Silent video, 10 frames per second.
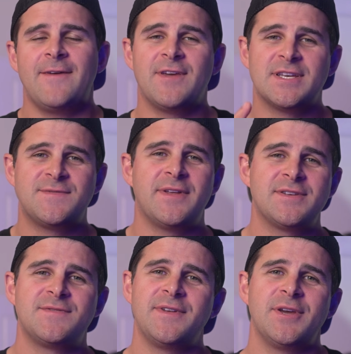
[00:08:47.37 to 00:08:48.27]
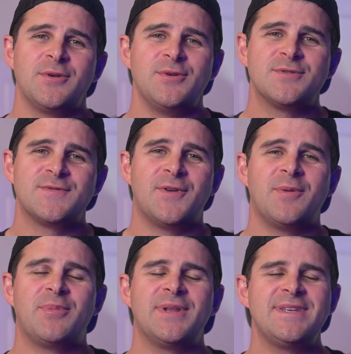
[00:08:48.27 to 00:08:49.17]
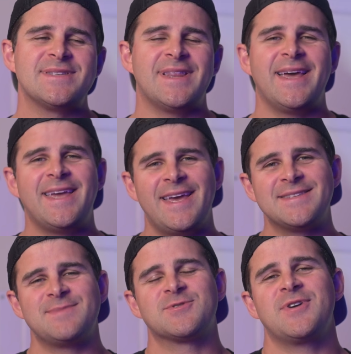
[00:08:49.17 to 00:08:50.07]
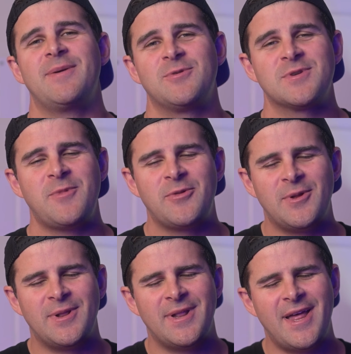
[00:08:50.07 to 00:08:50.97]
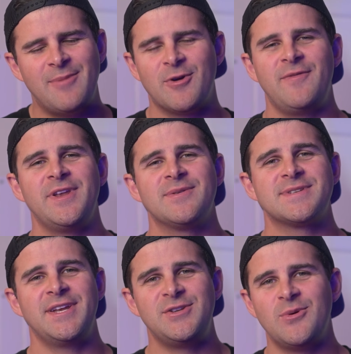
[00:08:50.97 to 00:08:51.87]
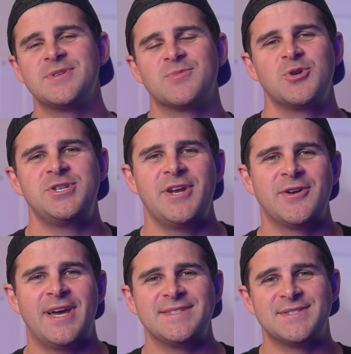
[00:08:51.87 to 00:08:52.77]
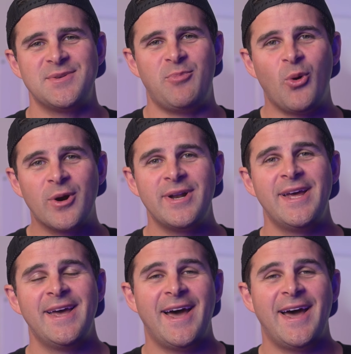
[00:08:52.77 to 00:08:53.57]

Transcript: If you guys found this video useful, please like and subscribe. I'm going to come up with a lot more videos, and I do always appreciate your guys' support.